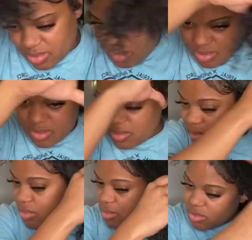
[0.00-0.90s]
Doing it
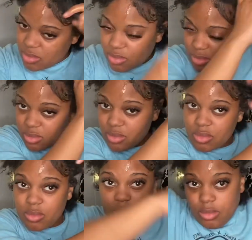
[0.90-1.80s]
all at
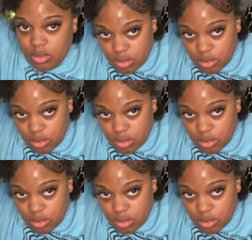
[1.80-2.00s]
once.